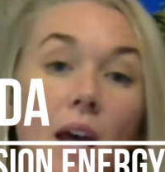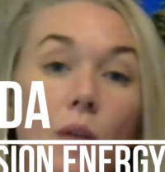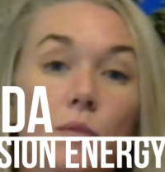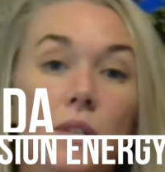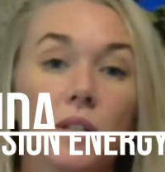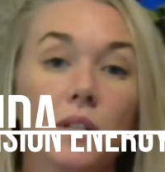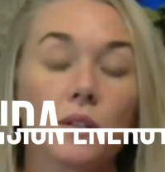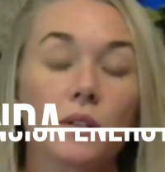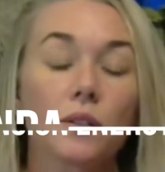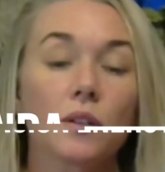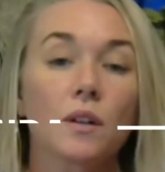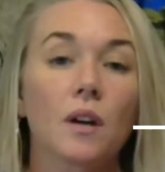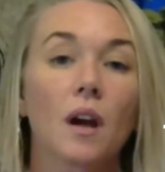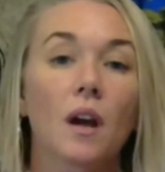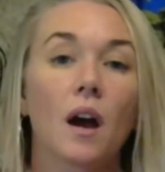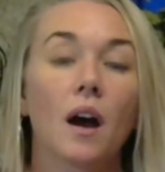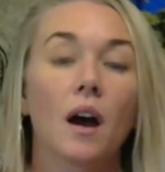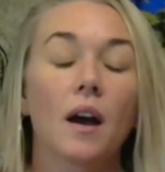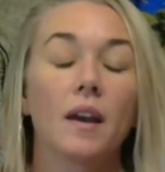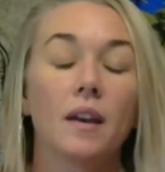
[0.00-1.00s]
healer,
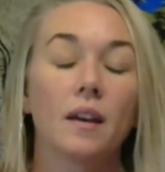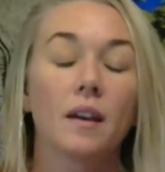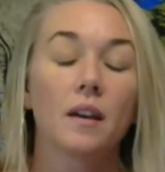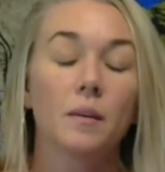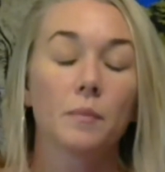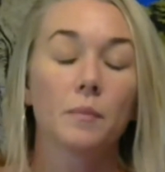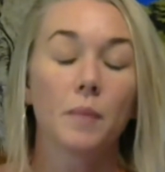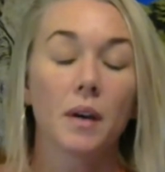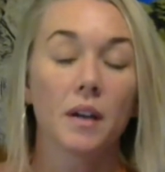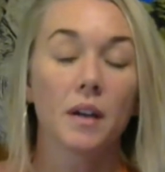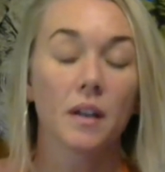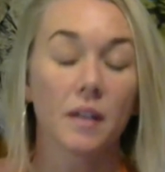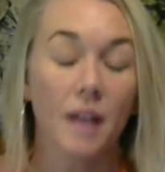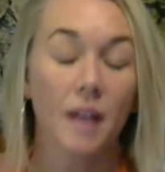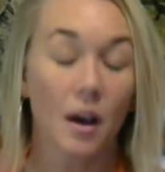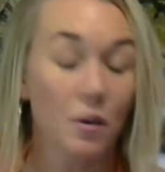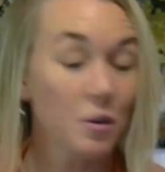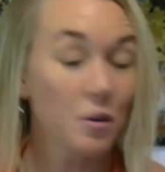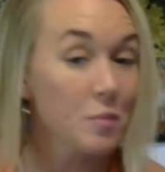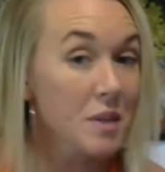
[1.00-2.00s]
I am an
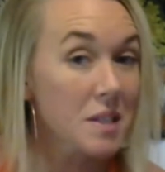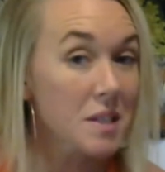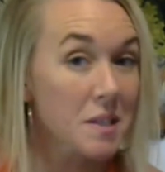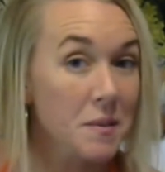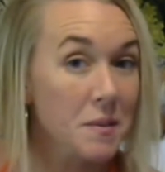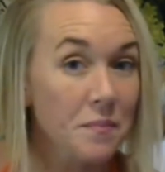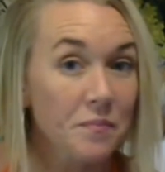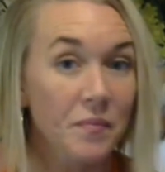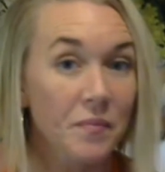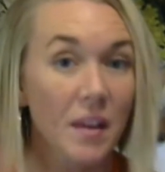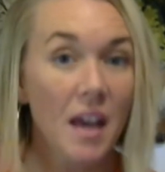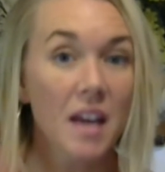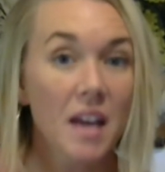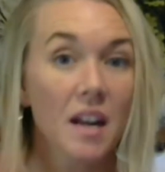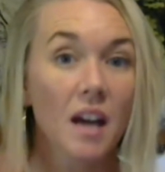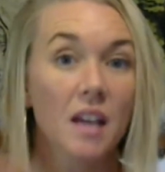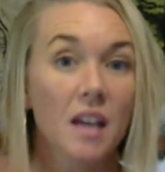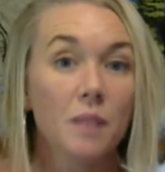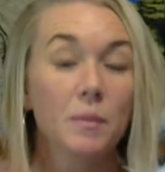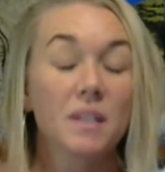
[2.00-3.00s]
alchemist, and
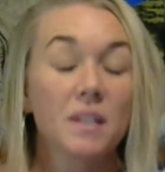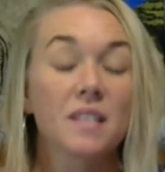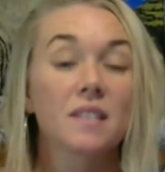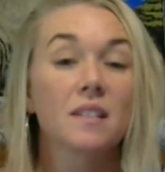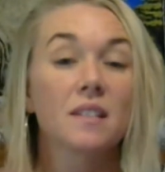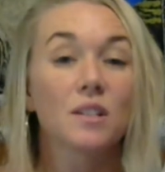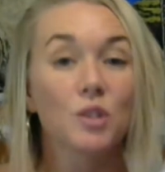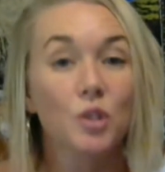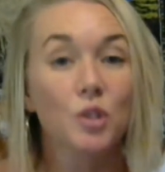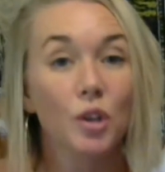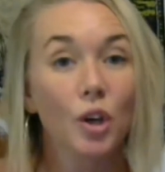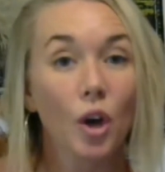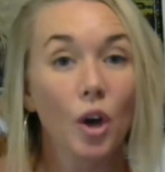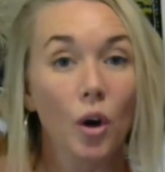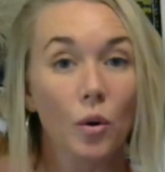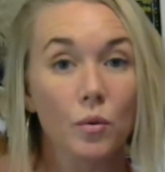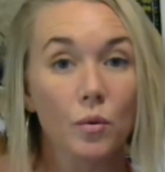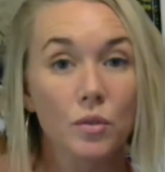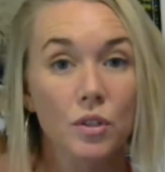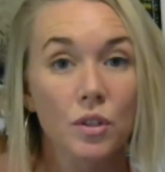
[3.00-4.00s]
I am an Ascension
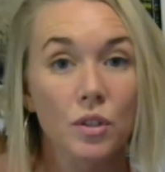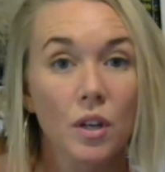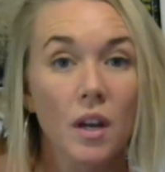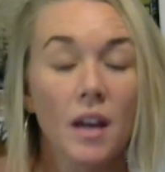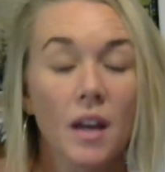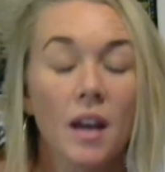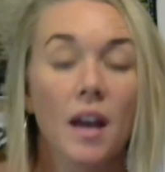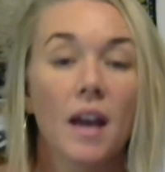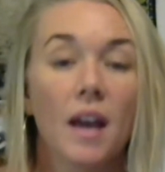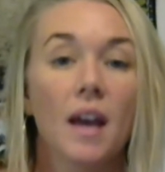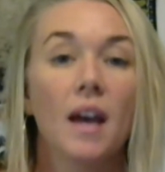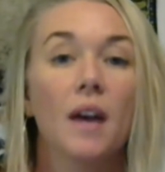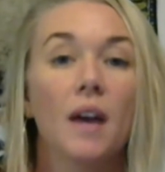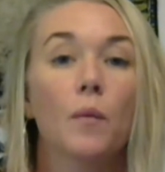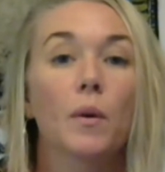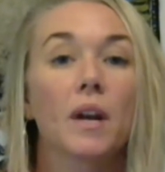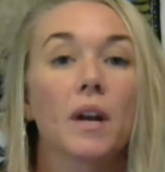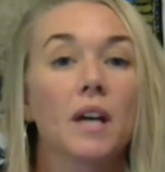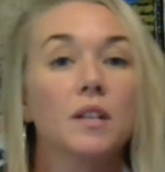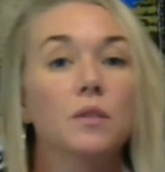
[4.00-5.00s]
coach. And
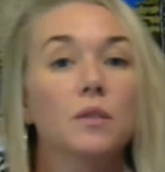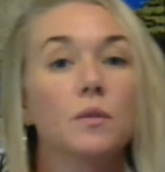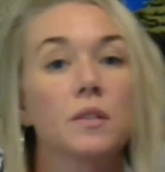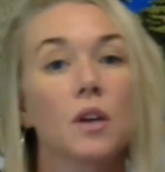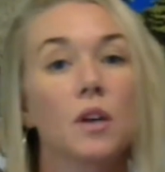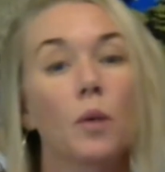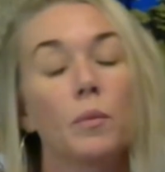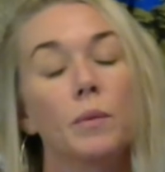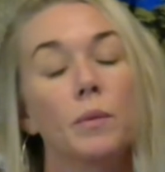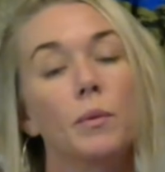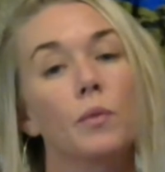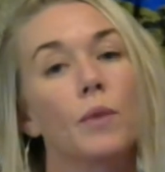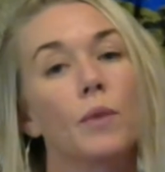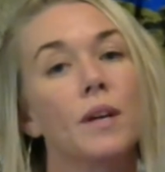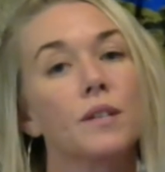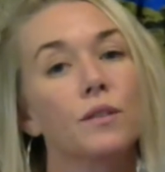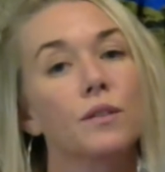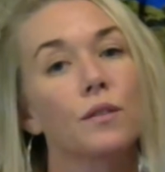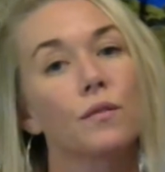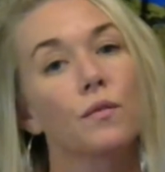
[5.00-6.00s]
what I do is help people
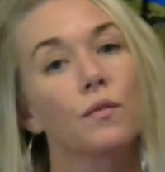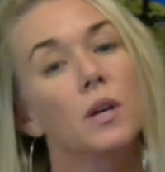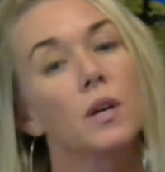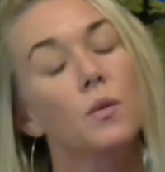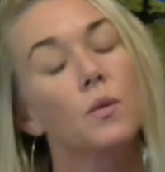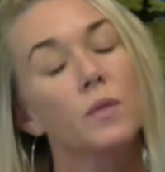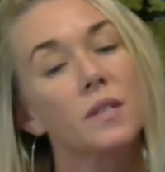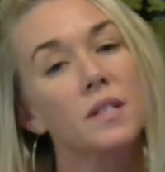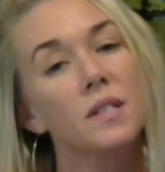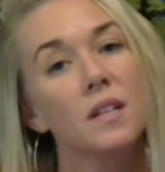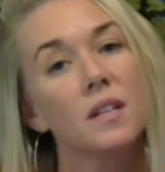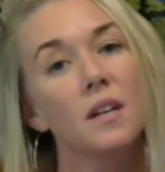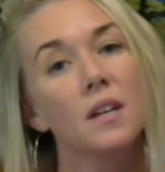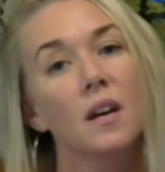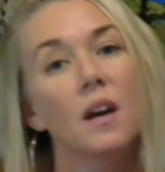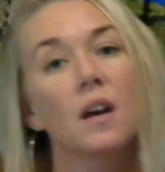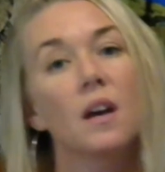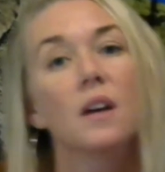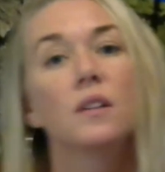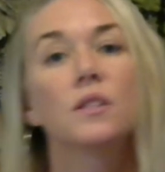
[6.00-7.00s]
raise their frequency
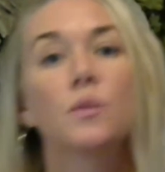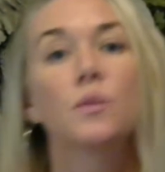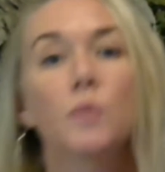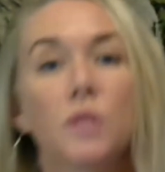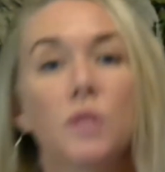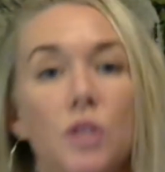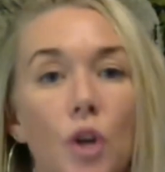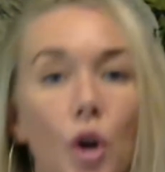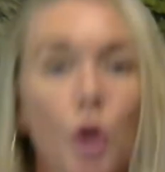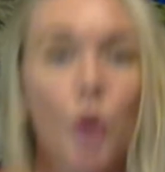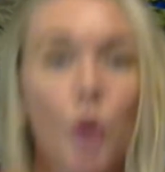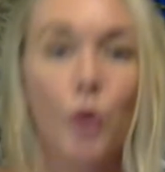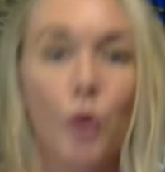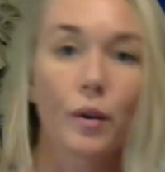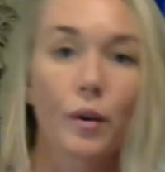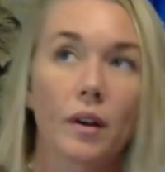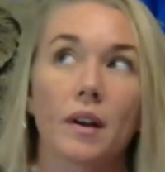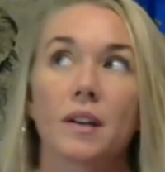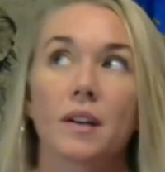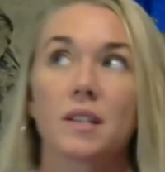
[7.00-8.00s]
to in
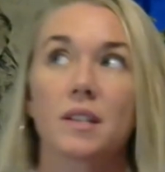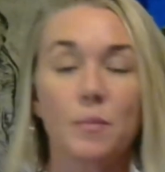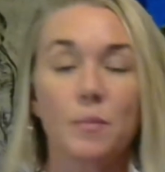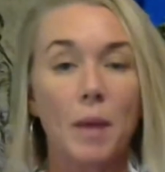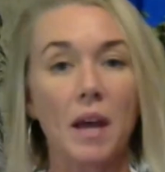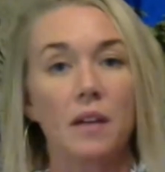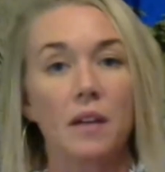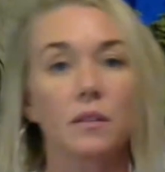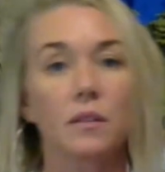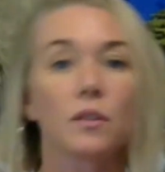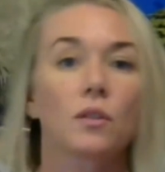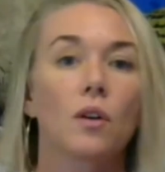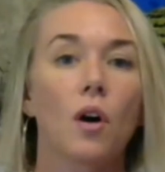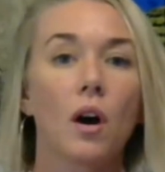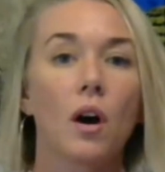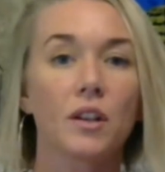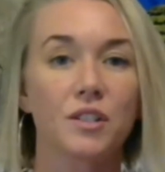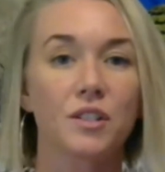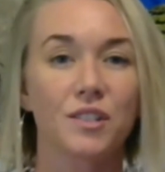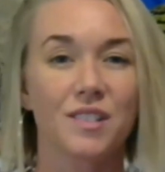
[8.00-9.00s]
turn expand their
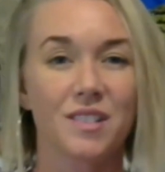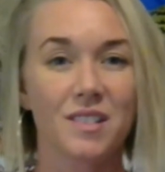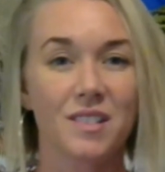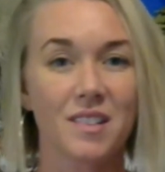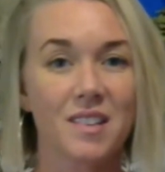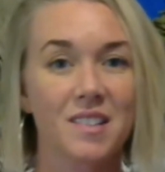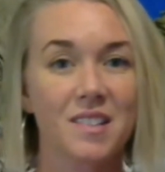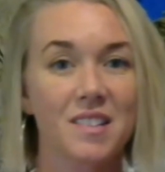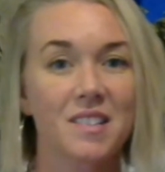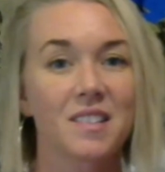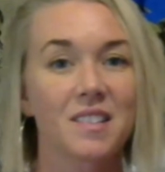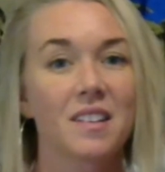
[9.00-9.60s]
consciousness.